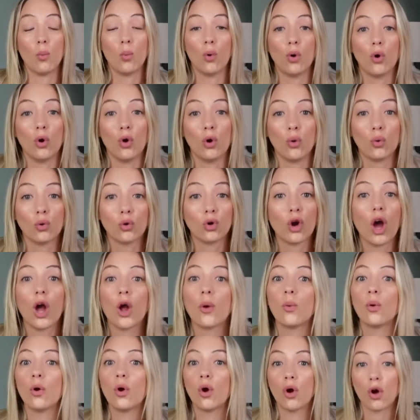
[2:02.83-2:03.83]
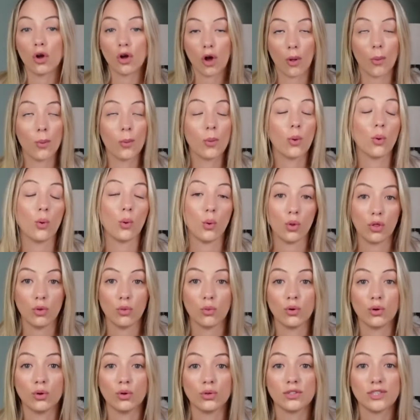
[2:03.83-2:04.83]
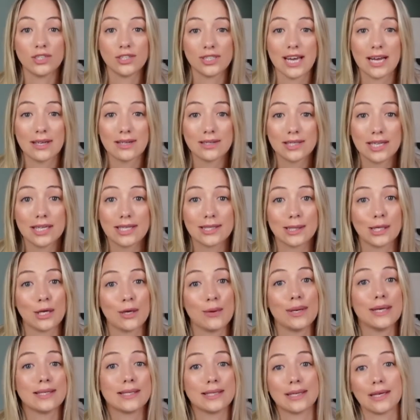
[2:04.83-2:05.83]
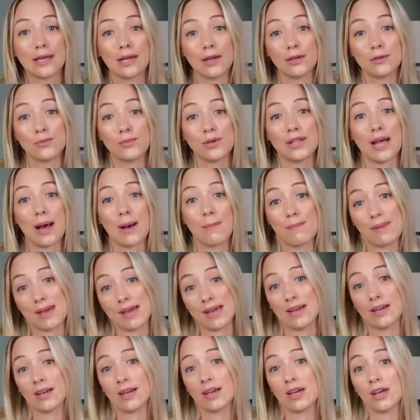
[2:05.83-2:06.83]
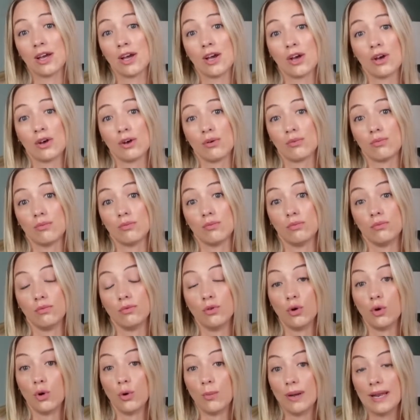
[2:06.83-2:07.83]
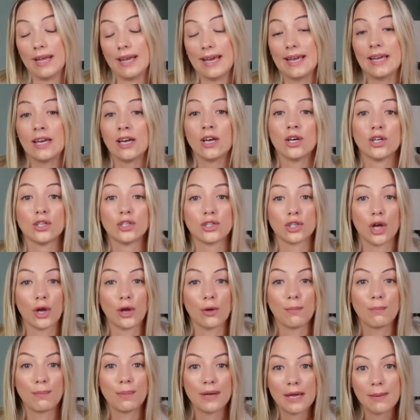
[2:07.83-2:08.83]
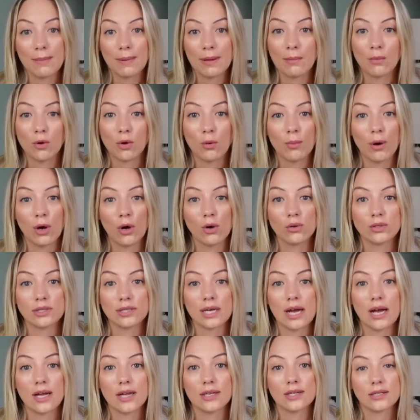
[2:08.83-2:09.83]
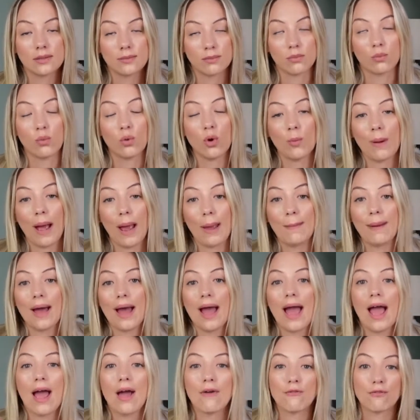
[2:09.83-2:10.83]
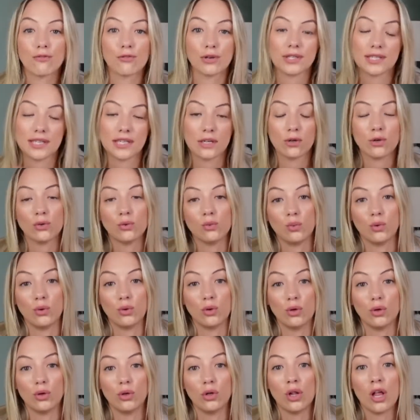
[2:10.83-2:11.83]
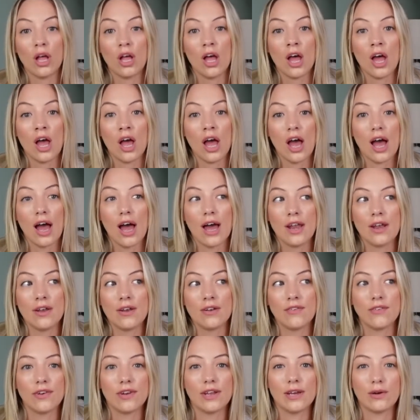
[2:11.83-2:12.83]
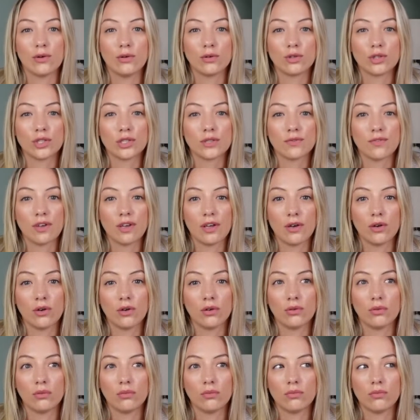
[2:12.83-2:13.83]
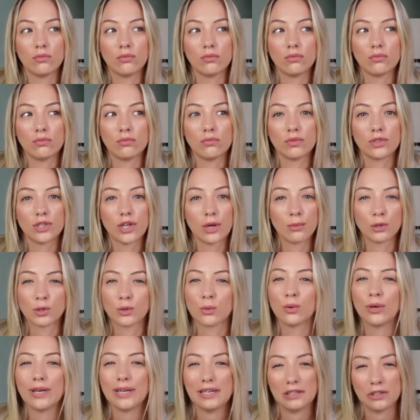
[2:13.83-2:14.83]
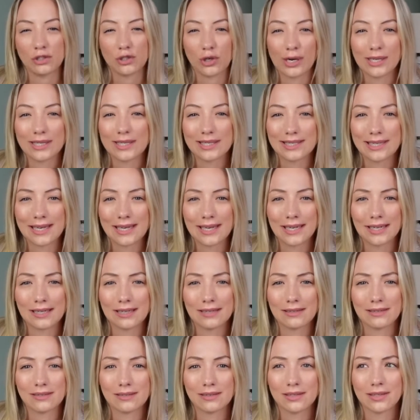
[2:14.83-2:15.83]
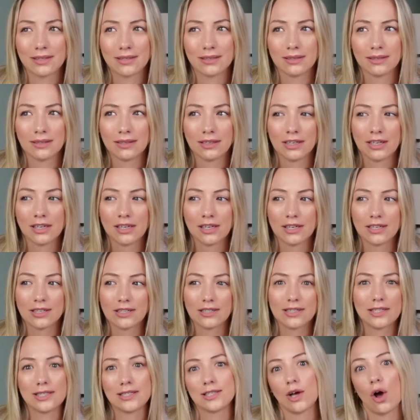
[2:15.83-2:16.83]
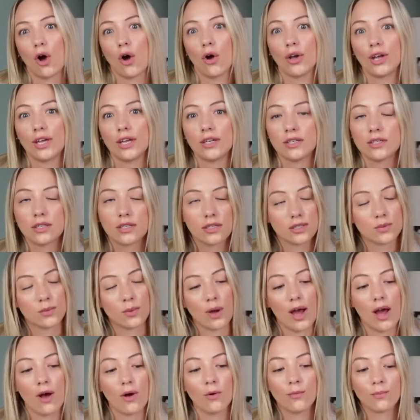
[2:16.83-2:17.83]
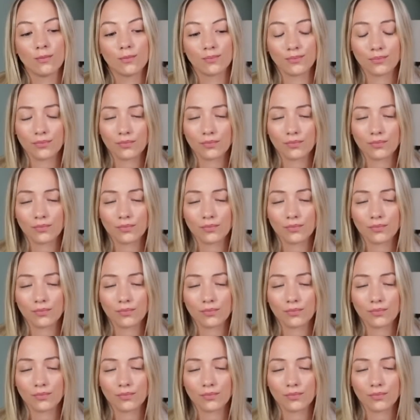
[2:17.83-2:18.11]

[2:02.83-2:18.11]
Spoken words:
wall, go on all the walls. Your downstairs loo isn't going to be that big normally, so be a bit more bolder. Wallpaper every single wall, and it'll just feel so much more interesting and designed as well.